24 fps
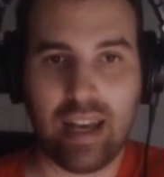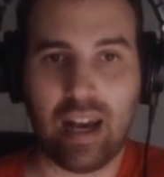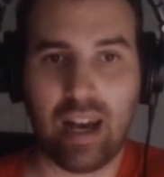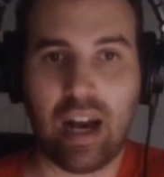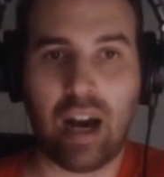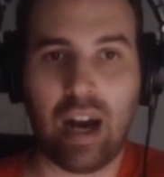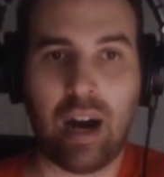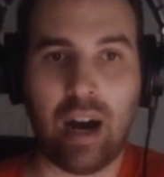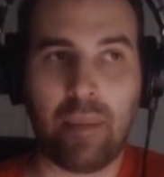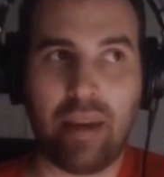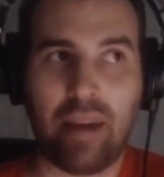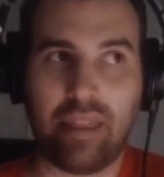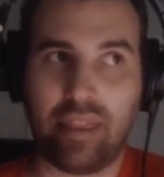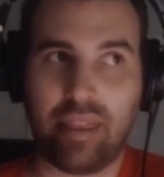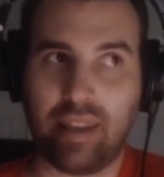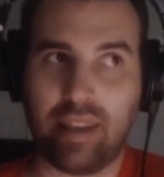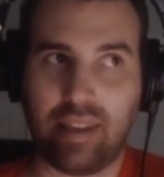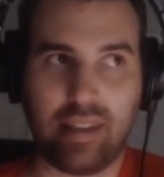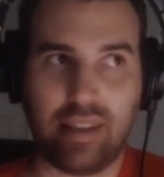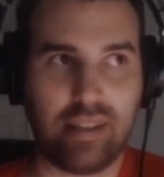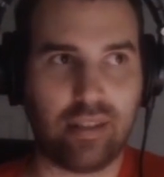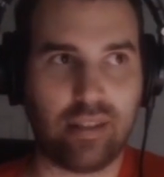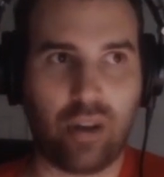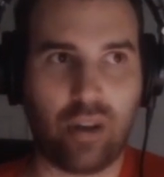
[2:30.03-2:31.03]
Um, I think
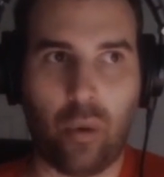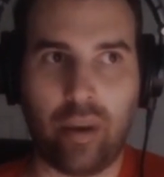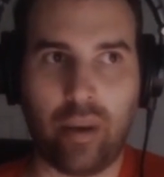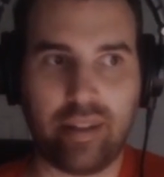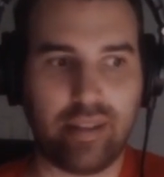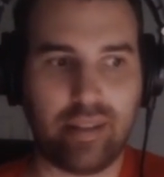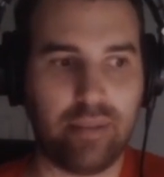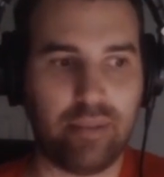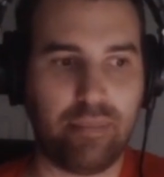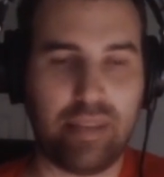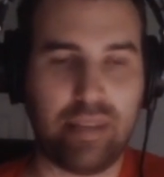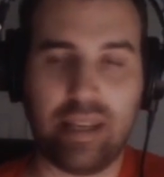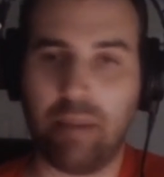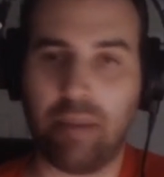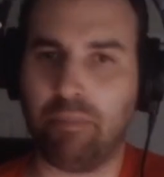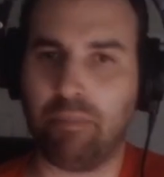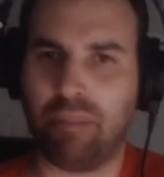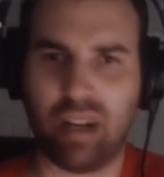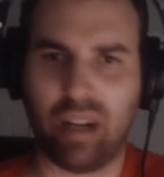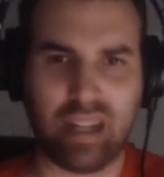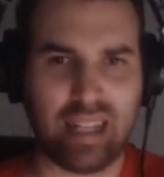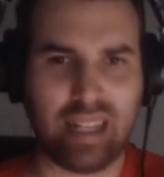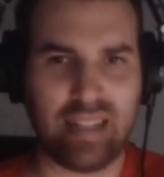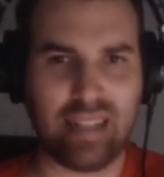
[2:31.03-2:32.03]
he's going to be a
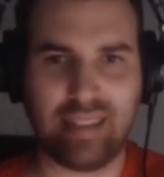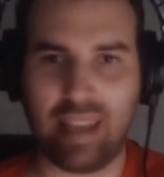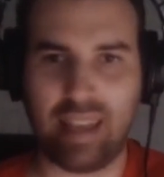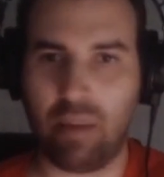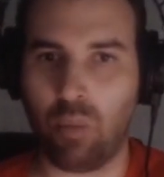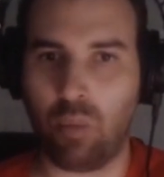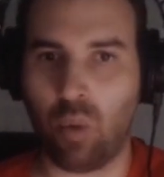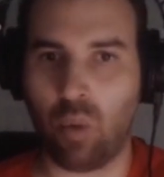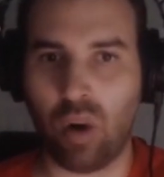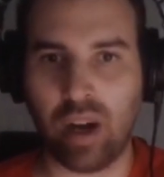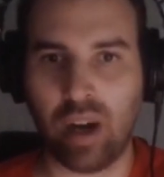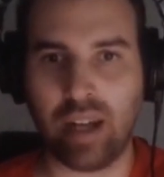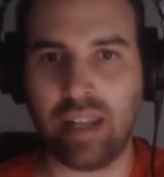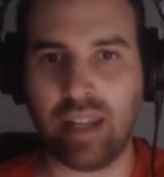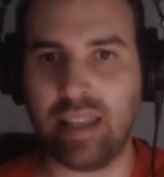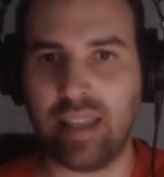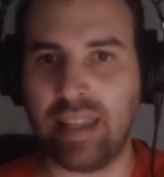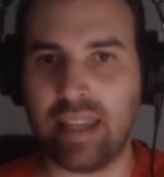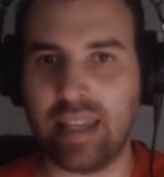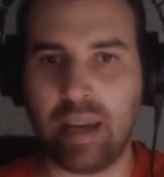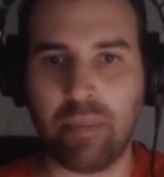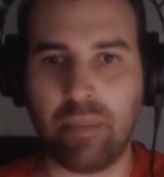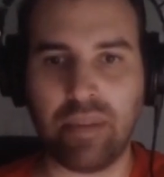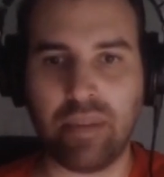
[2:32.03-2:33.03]
bucket day one in
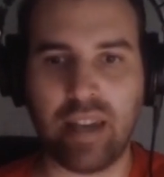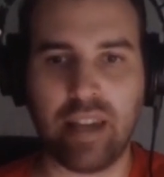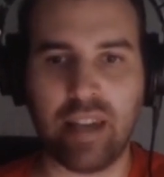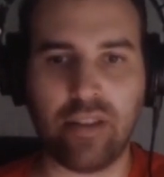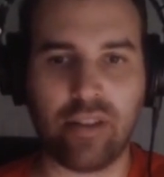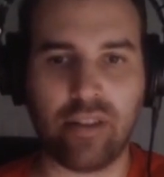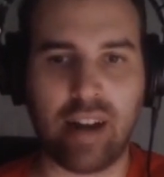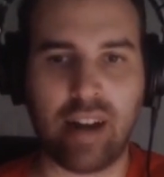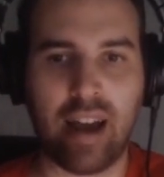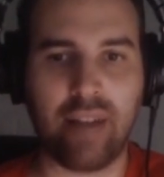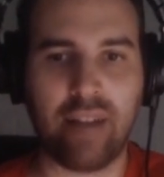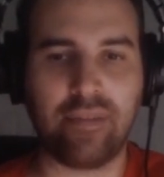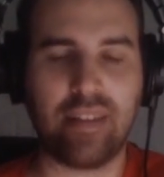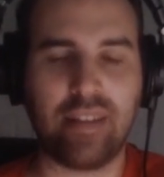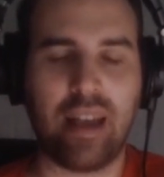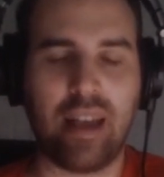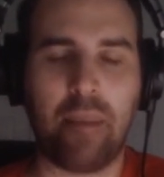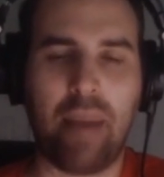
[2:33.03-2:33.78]
the NBA draft.